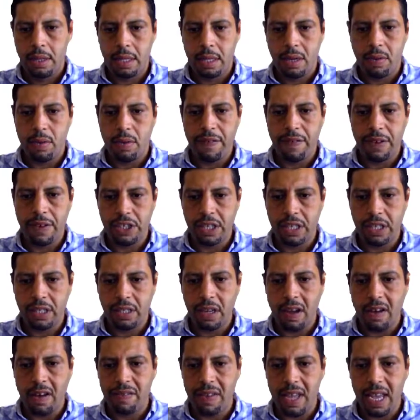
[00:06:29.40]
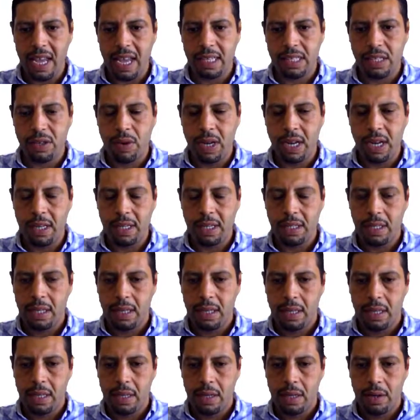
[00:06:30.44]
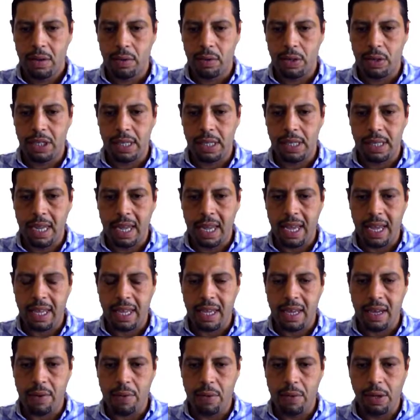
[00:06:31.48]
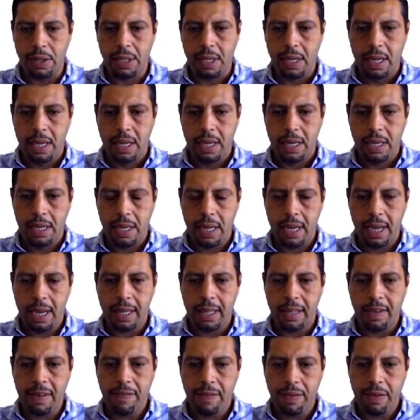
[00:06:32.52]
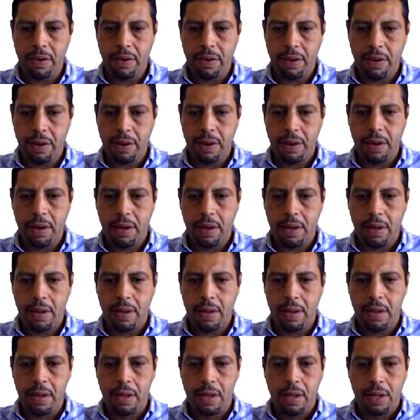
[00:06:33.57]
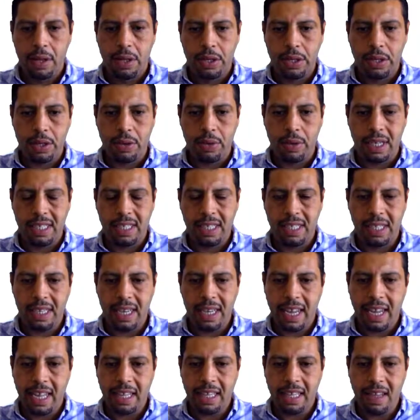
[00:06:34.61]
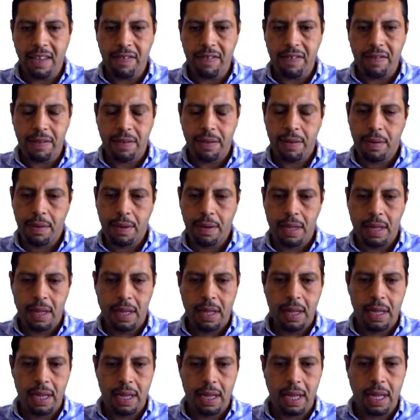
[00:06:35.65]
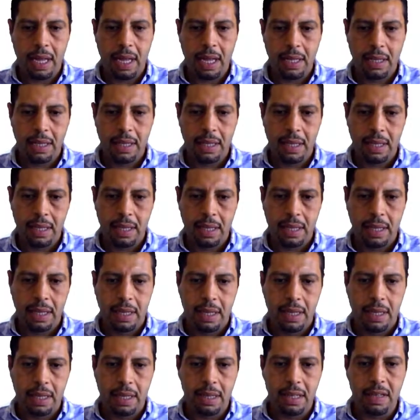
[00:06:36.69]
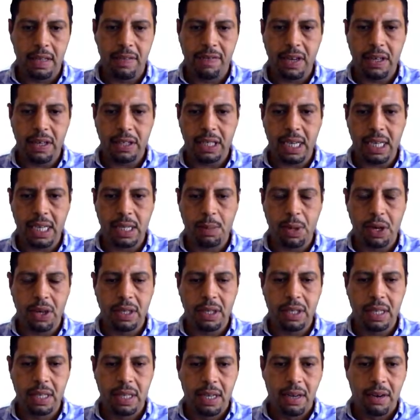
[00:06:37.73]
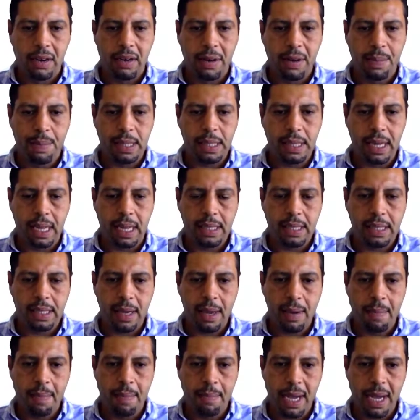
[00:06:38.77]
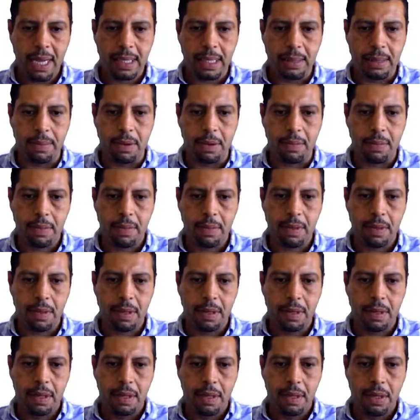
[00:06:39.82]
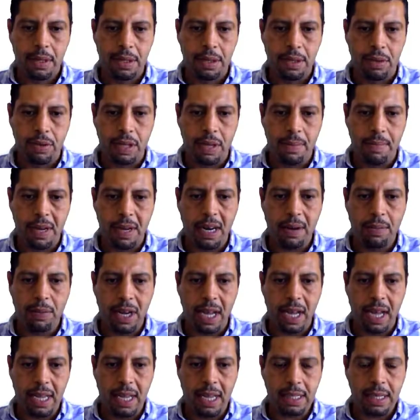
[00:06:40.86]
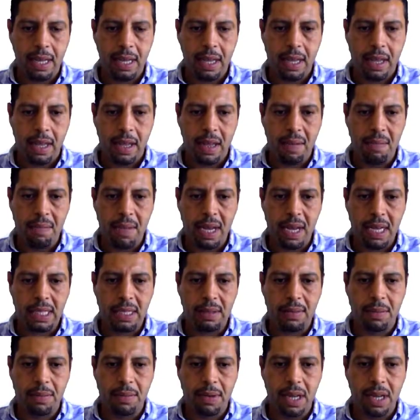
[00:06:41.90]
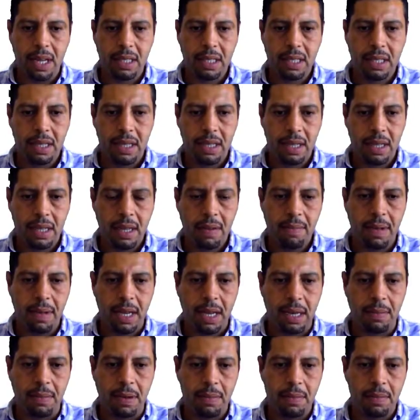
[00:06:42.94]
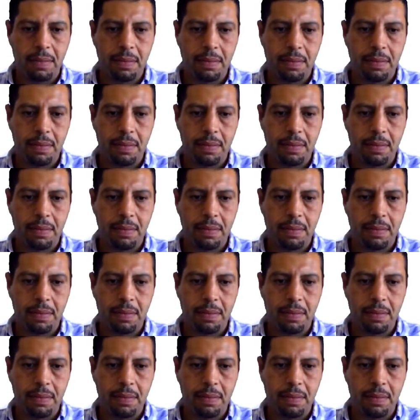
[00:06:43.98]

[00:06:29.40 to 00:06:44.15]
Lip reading: the coefficient of x squared, which is a, equals negative 4. So, it's negative, and the vertex point represents a maximum. So, the parabola has a maximum, not a minimum.